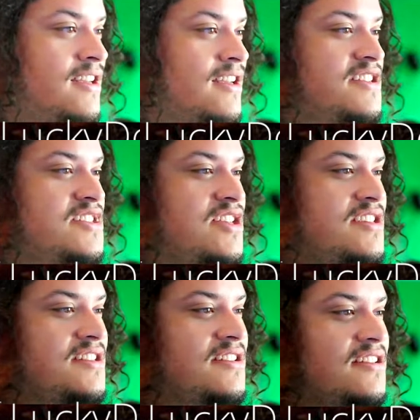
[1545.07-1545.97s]
it's
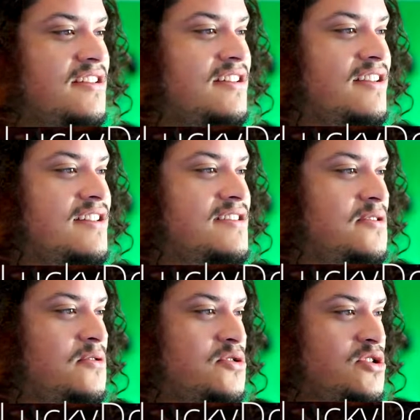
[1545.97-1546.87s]
just it's a
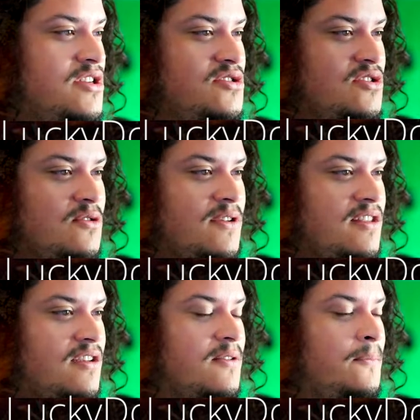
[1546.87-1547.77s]
whole shit show right
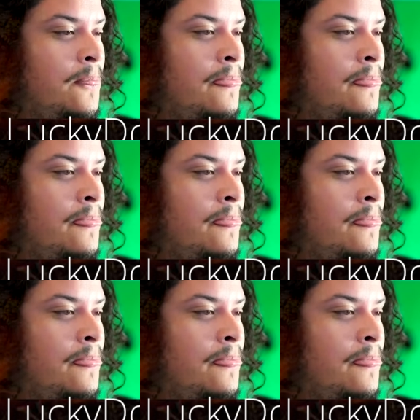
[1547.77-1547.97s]
there.